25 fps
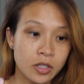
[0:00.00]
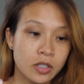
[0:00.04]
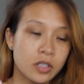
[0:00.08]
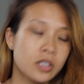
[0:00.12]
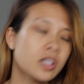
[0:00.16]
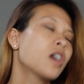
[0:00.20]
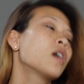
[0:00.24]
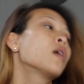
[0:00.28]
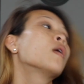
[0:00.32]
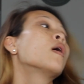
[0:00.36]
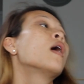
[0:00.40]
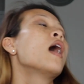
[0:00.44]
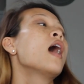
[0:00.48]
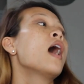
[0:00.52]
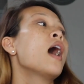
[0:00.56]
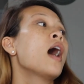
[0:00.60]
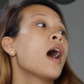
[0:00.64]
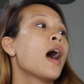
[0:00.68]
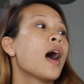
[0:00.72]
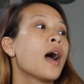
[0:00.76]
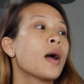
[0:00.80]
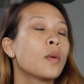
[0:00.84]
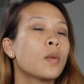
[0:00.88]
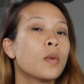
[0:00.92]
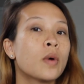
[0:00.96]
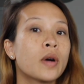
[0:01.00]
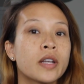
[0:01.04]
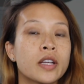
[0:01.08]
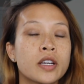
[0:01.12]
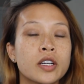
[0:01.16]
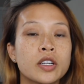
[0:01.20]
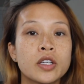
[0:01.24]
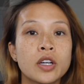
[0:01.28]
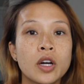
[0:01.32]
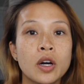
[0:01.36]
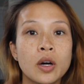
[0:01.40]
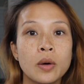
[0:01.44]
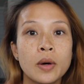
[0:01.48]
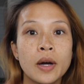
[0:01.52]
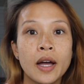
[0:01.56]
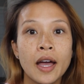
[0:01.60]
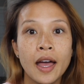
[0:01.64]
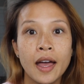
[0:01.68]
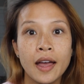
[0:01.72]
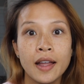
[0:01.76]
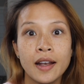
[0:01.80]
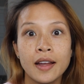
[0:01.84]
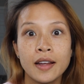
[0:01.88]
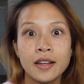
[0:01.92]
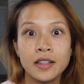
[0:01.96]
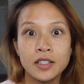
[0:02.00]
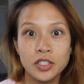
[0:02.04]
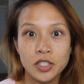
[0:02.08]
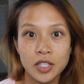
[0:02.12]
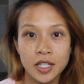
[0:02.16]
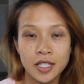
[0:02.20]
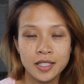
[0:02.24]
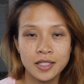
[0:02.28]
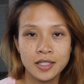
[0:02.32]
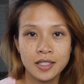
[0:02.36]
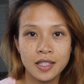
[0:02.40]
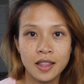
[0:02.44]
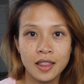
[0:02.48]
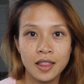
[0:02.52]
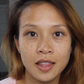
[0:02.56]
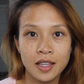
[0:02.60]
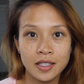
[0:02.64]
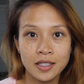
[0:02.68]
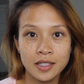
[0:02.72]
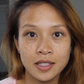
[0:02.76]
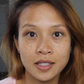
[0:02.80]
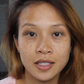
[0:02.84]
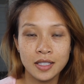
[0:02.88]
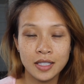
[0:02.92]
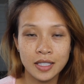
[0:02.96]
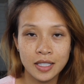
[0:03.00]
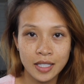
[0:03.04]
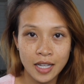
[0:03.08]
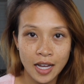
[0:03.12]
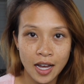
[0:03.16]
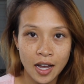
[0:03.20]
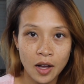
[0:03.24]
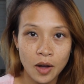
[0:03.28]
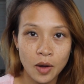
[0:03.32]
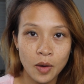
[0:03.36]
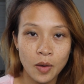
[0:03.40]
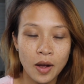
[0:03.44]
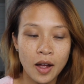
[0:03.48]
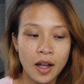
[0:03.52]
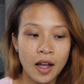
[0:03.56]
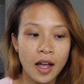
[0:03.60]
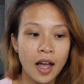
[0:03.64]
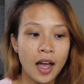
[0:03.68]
So I want to go ahead and address this now.